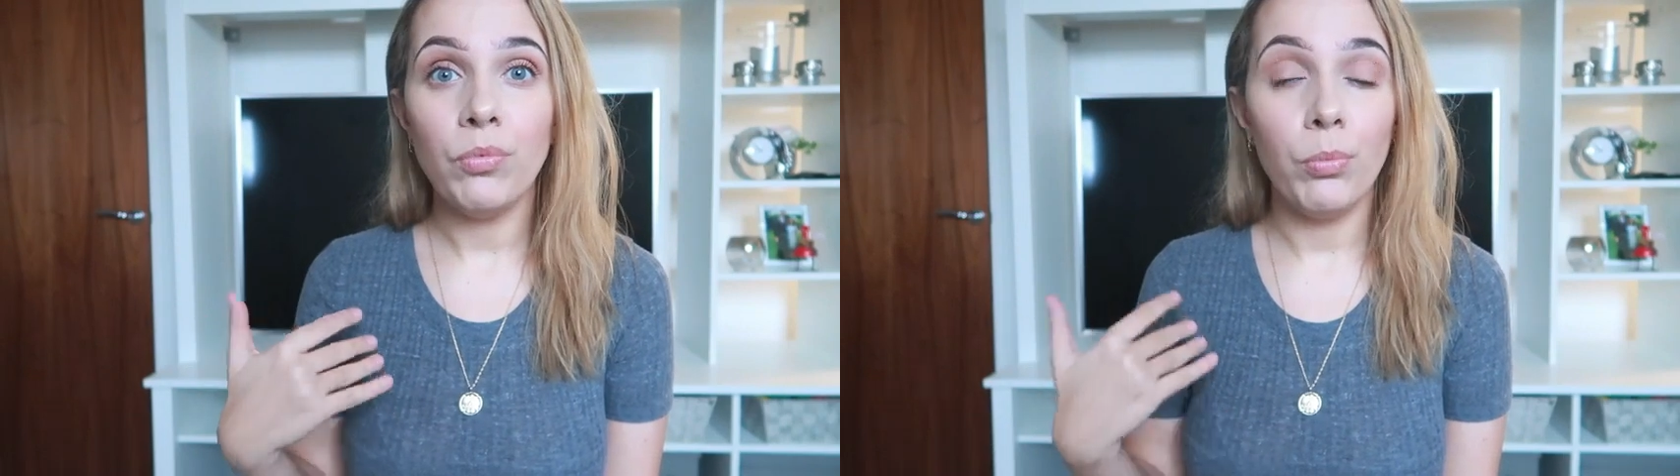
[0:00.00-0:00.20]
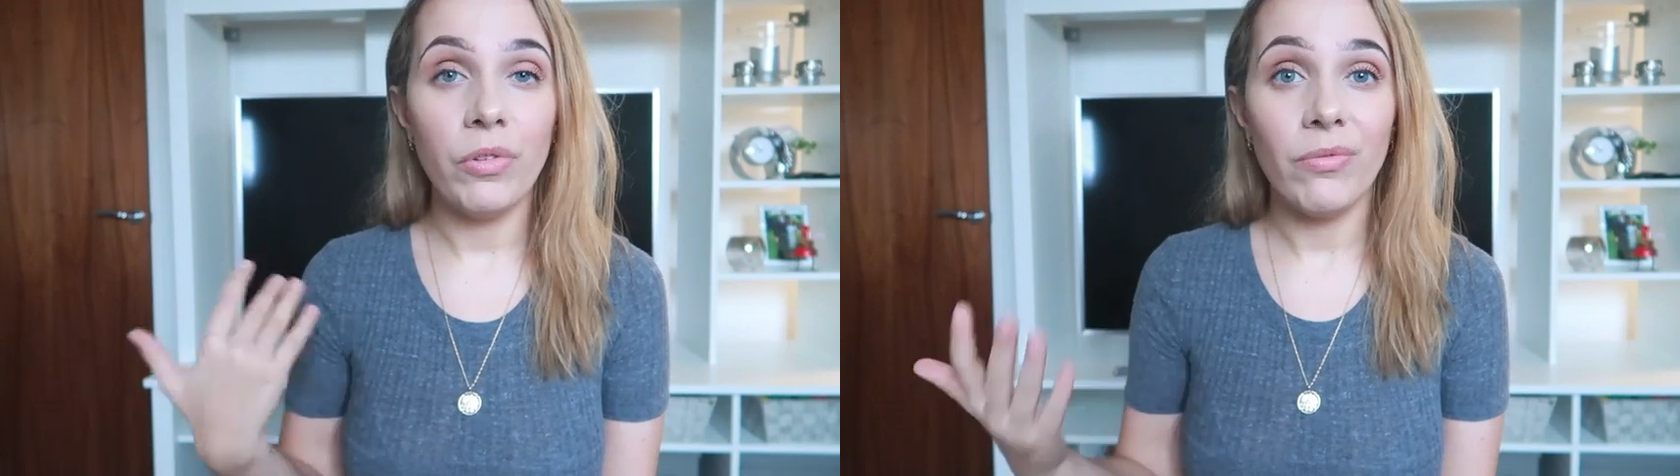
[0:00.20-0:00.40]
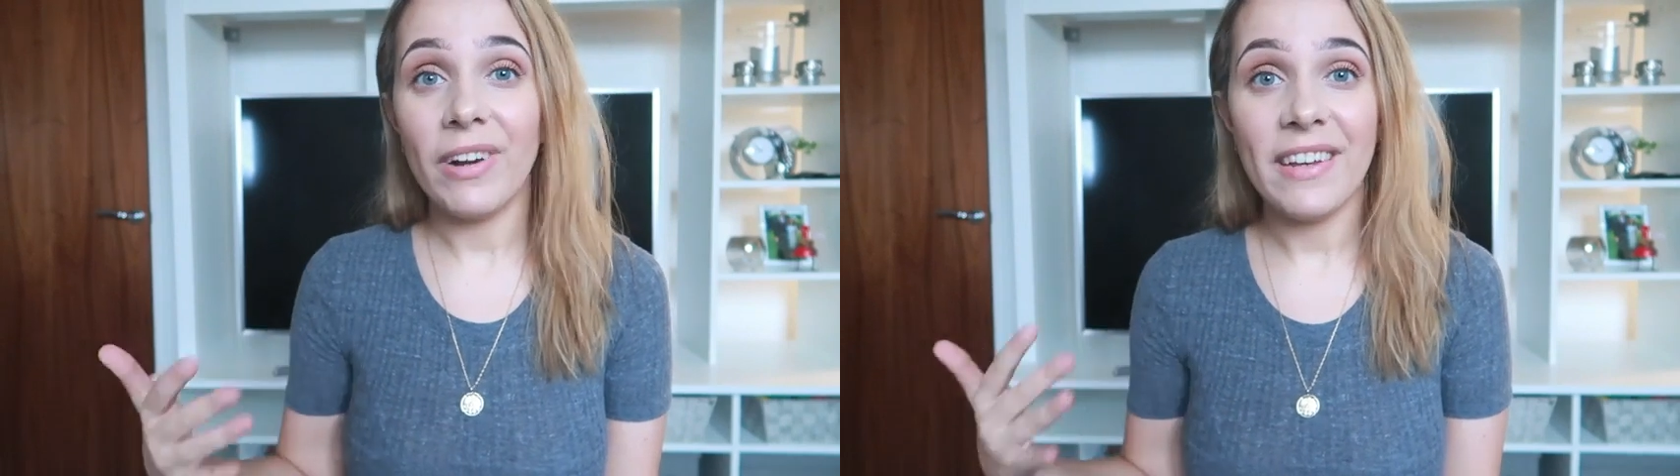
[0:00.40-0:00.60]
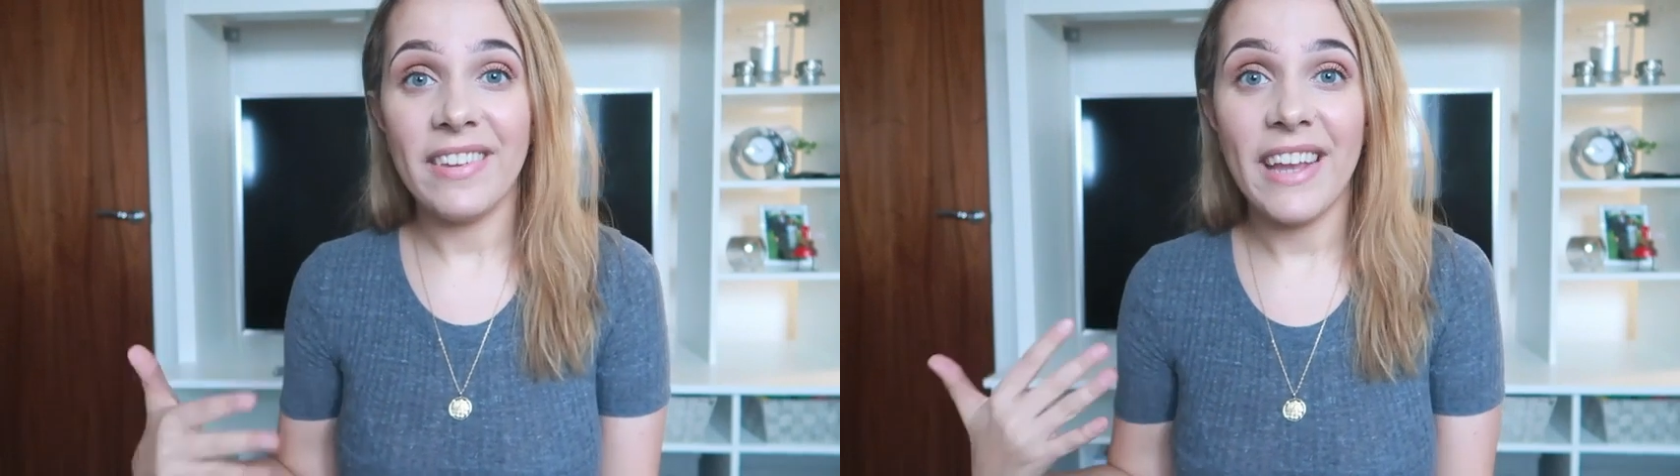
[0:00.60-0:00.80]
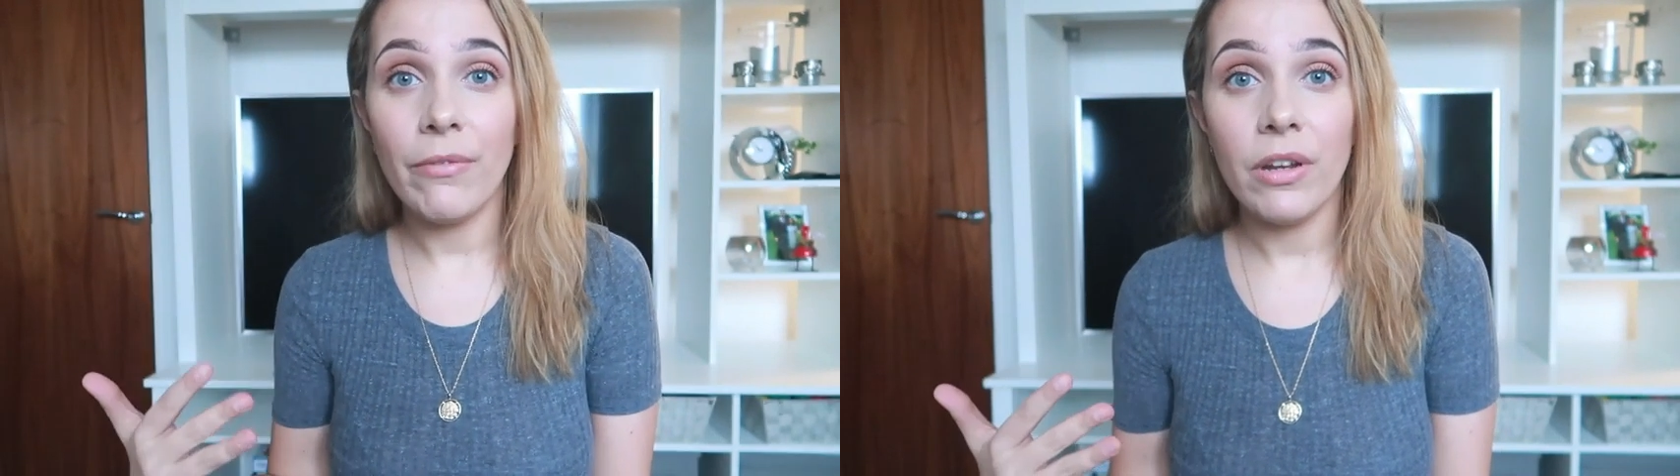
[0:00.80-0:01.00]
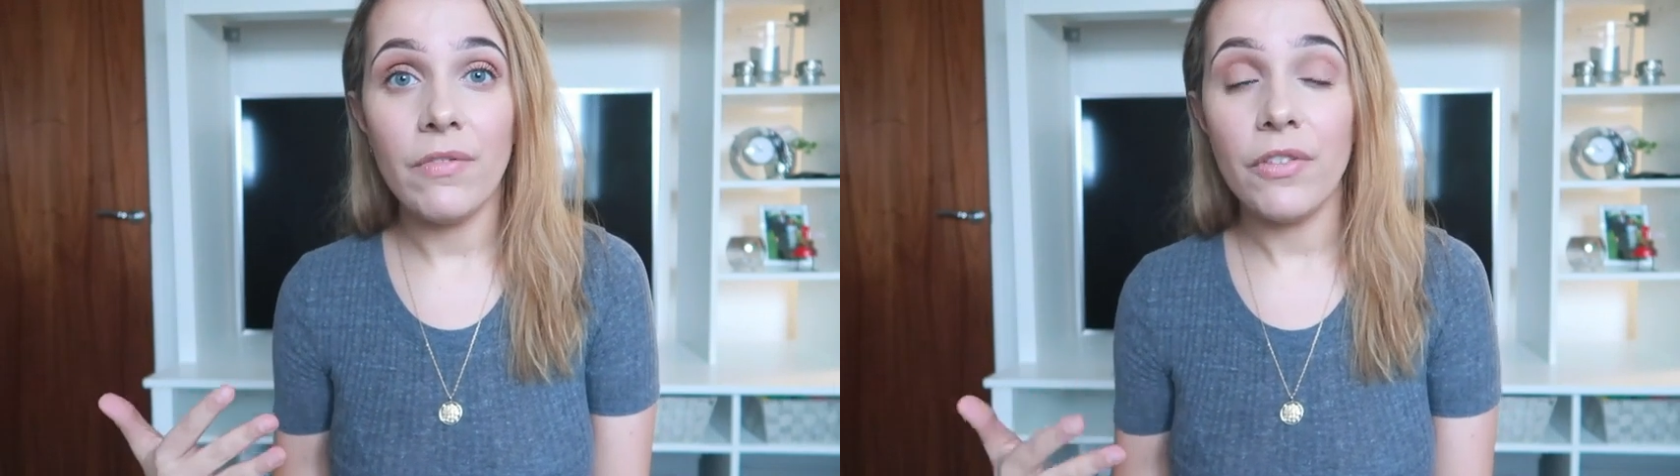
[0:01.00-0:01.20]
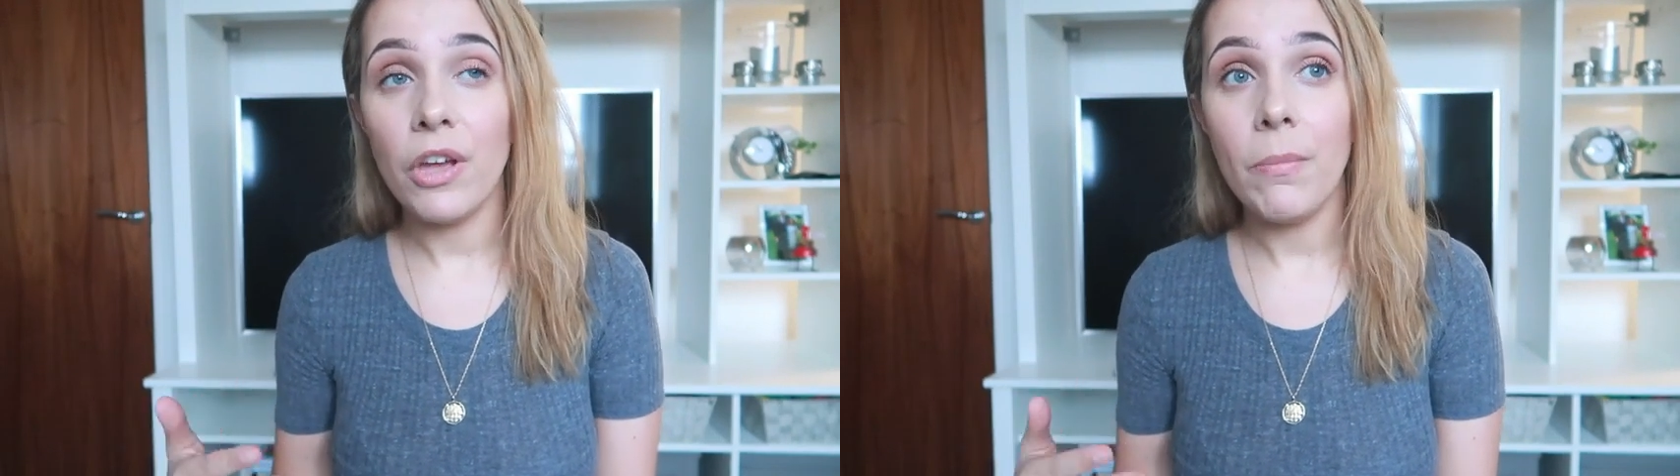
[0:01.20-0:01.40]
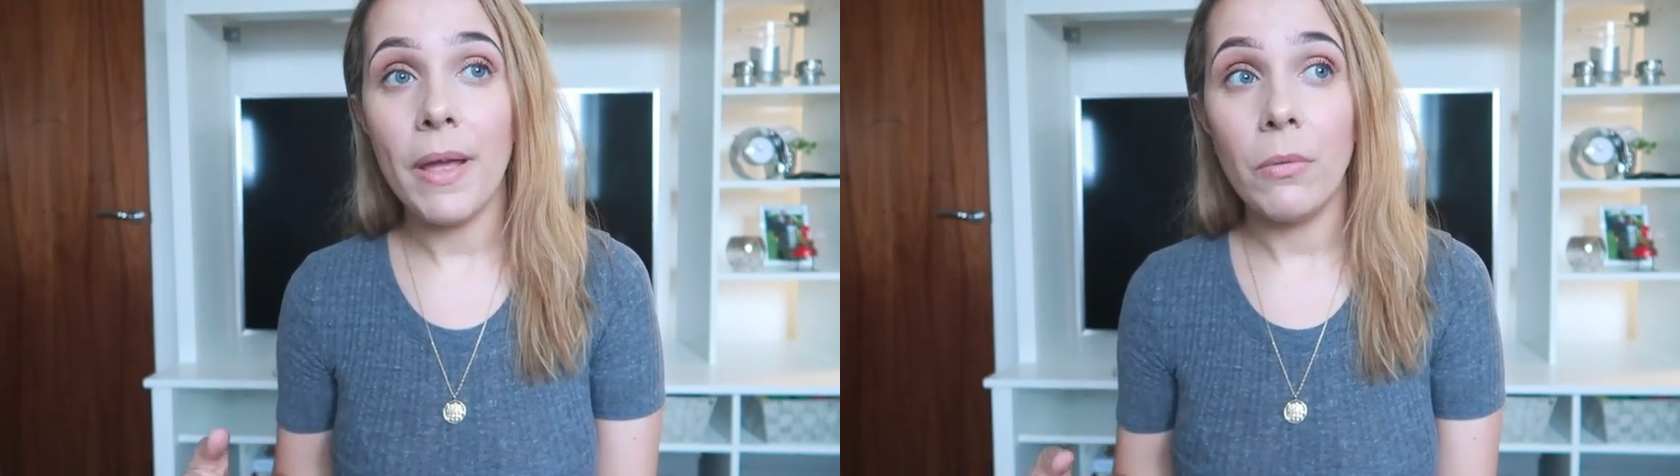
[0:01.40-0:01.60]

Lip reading: wasn't ready to get rid of them.